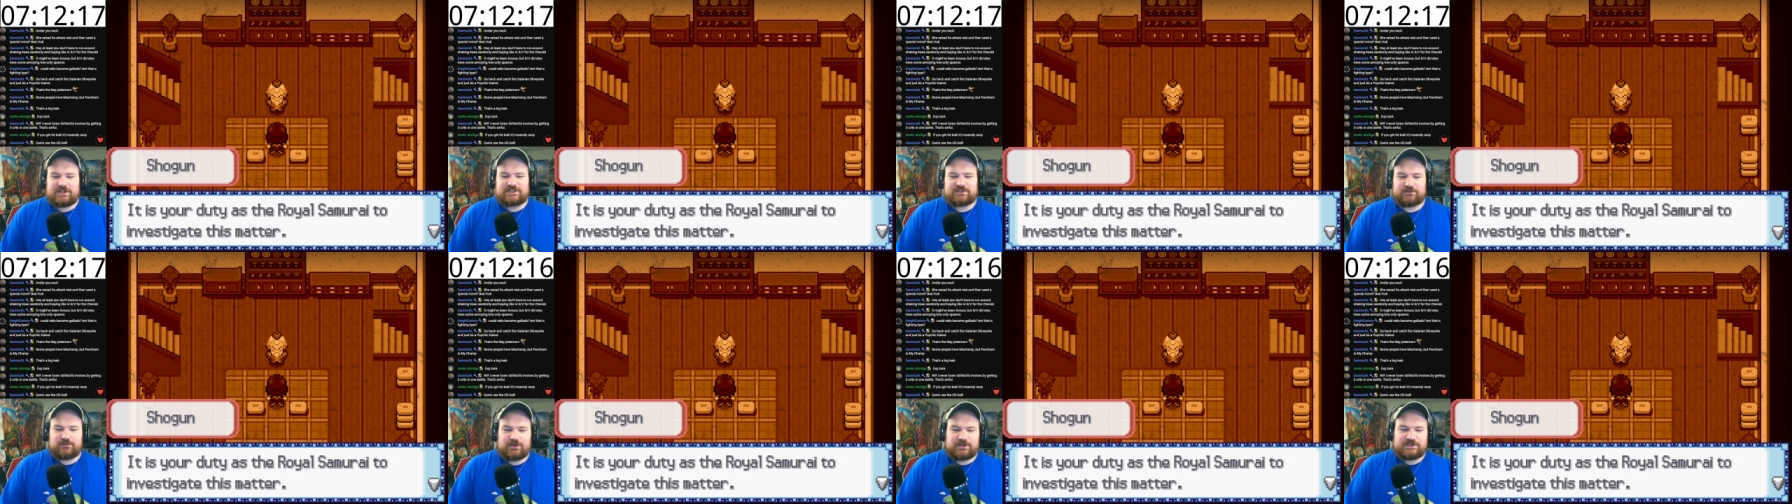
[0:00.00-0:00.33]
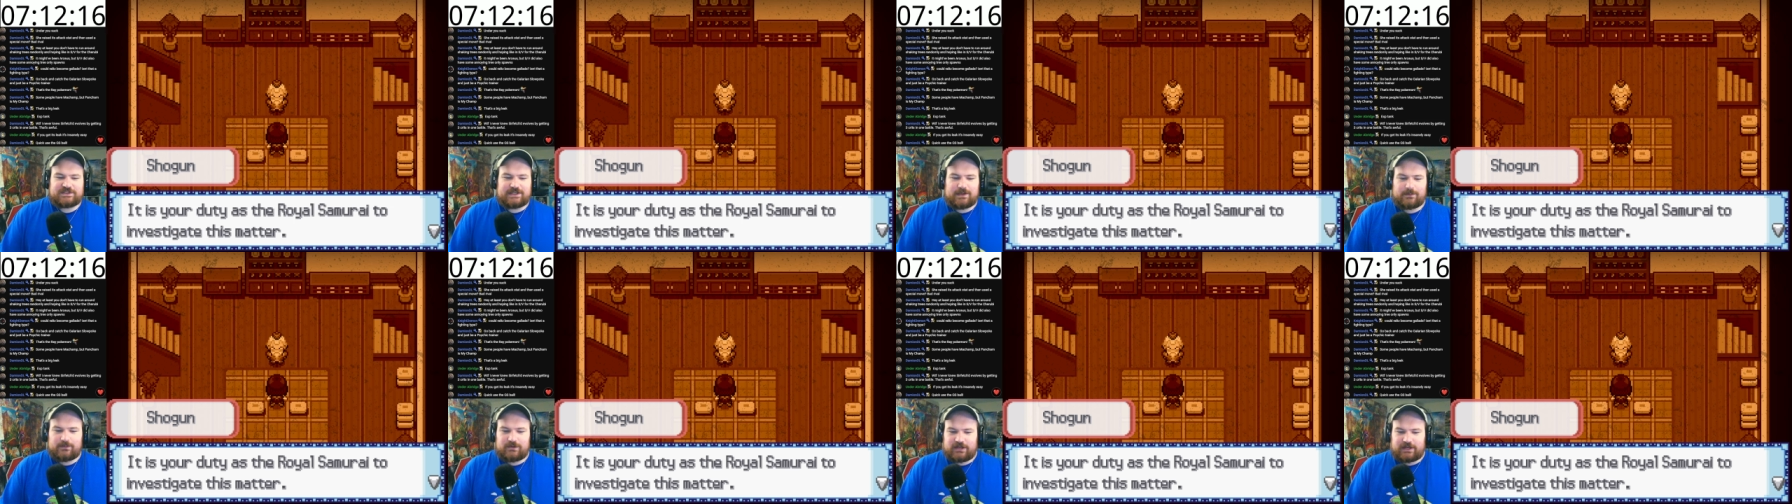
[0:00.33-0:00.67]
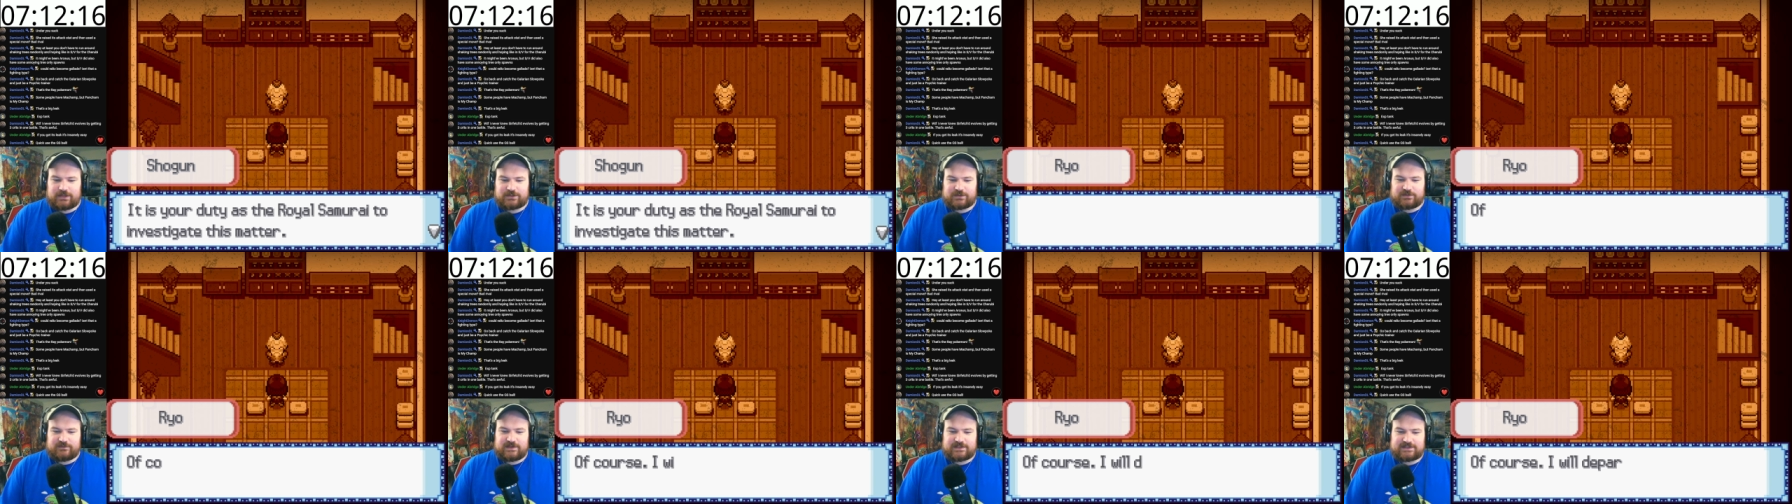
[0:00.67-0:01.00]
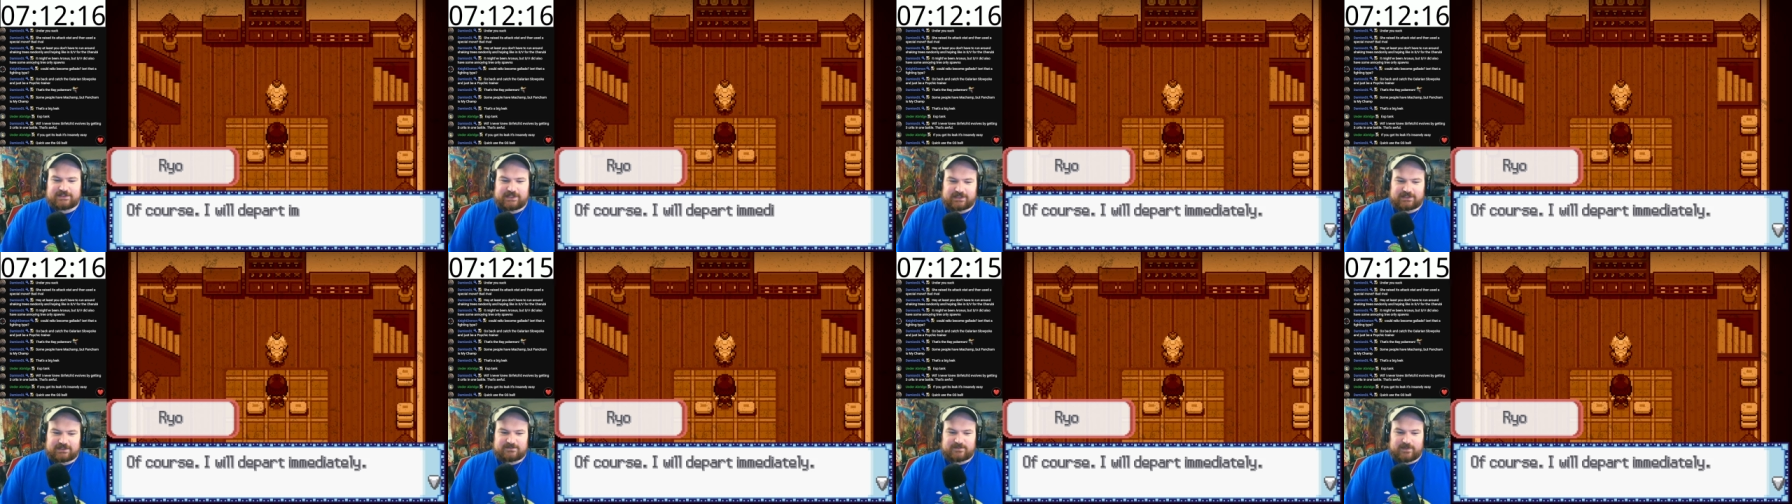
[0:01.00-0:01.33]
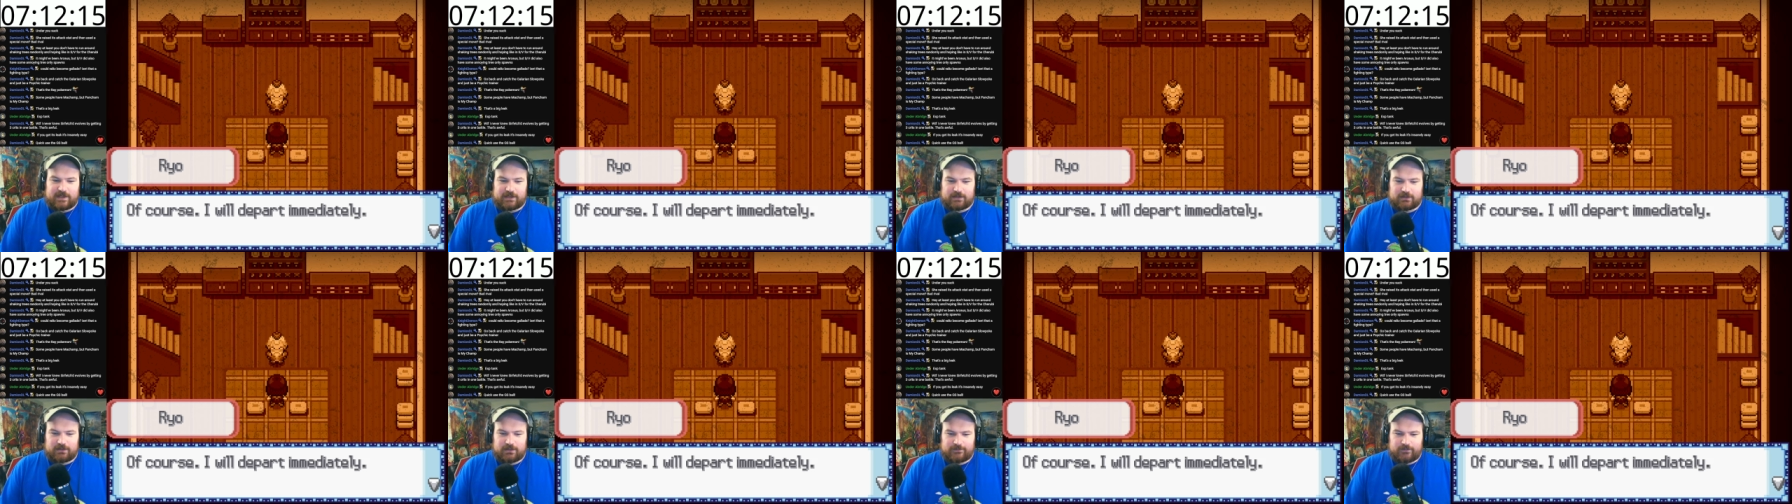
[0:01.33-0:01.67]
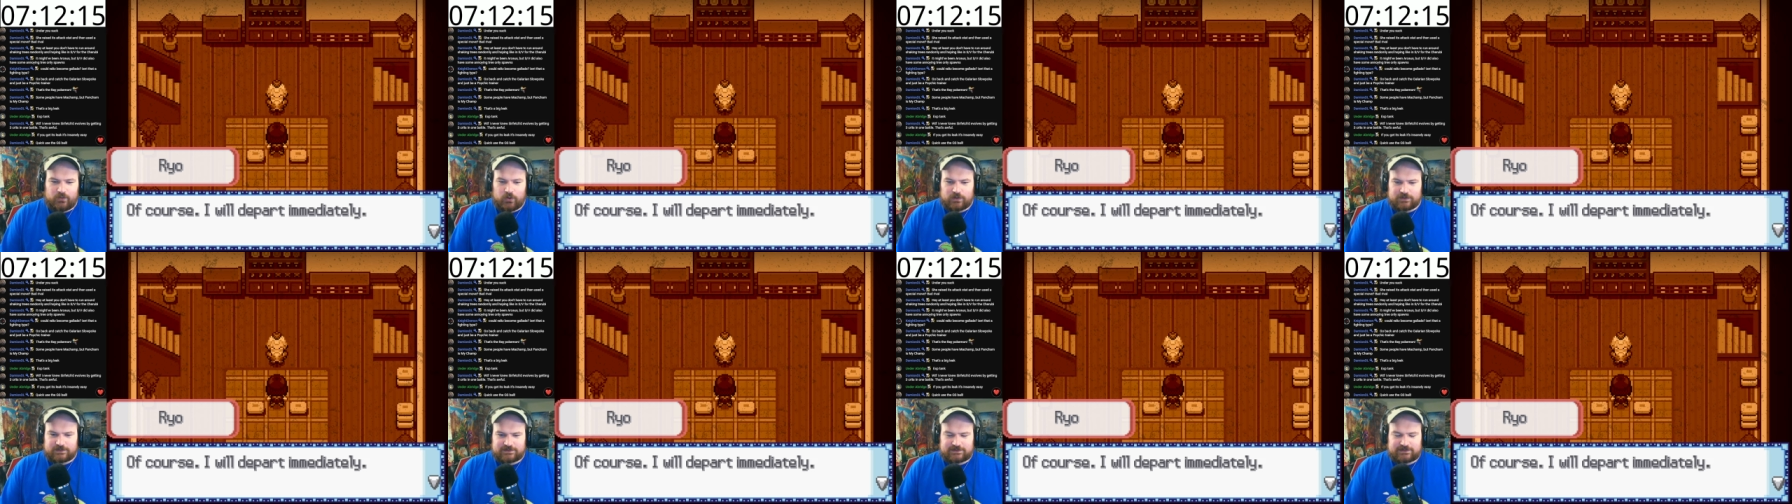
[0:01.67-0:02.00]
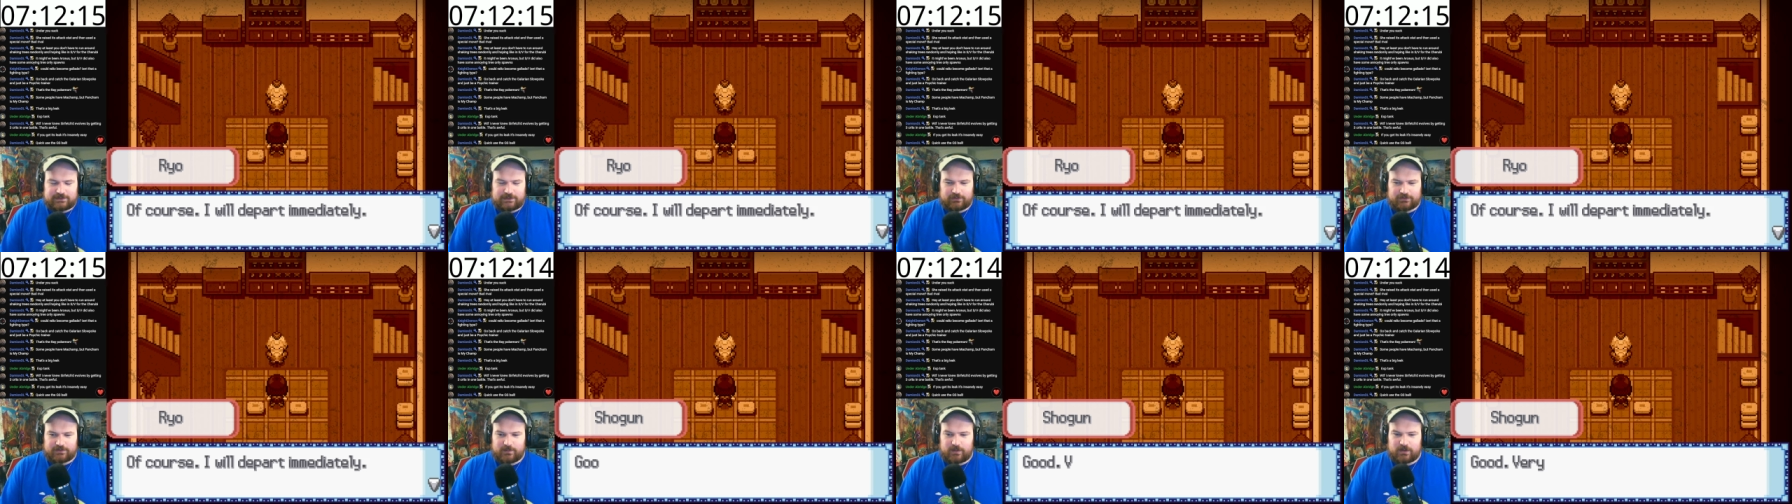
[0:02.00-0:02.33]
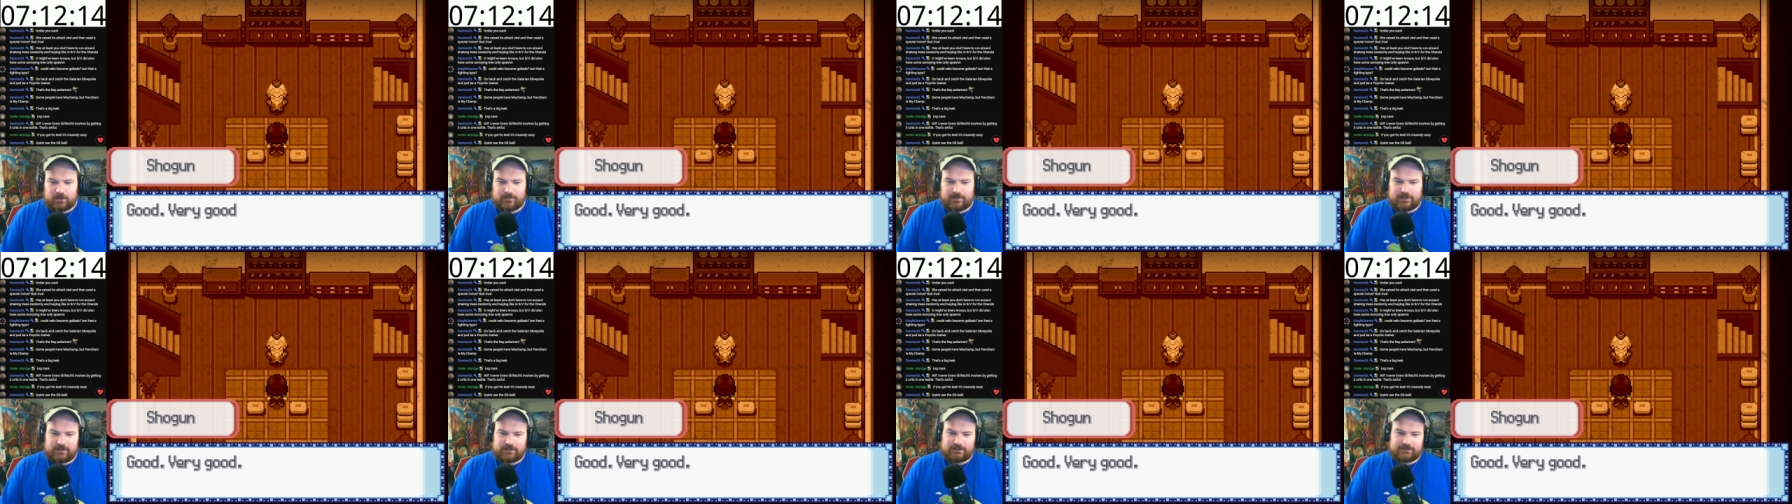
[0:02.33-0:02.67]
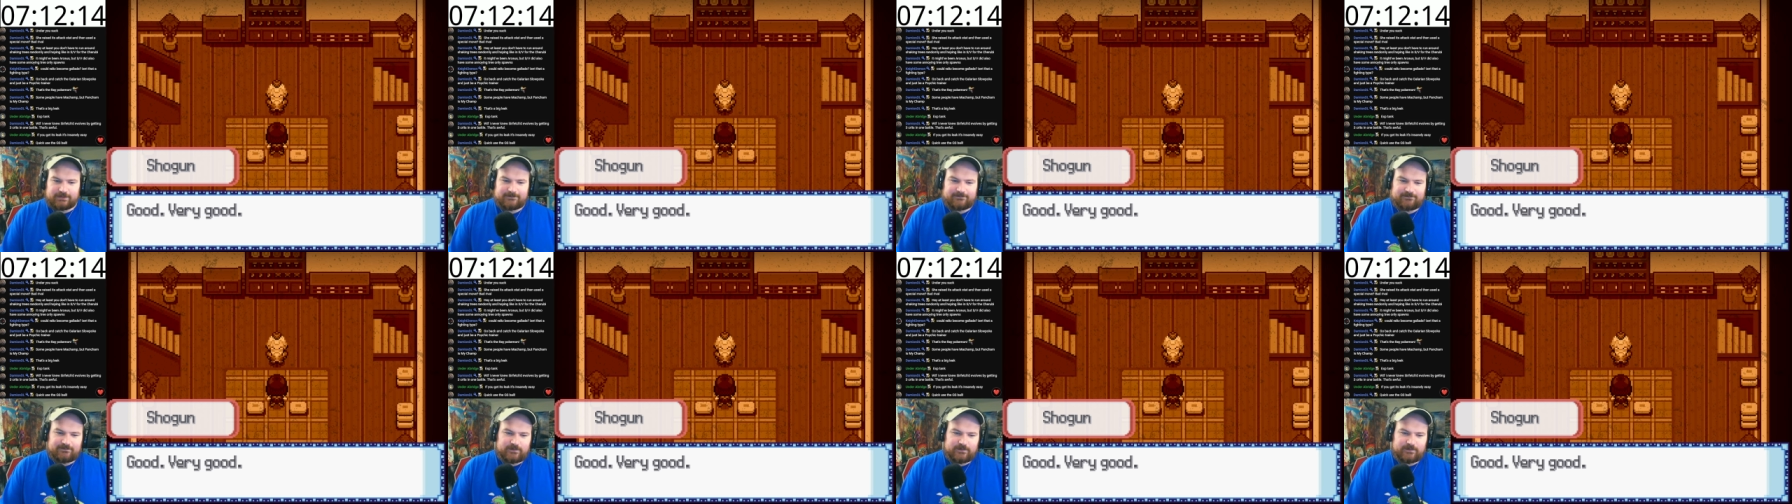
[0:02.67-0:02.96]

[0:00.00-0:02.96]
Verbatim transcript: as the Royal Samurai to investigate this matter. Of course. I'll depart immediately.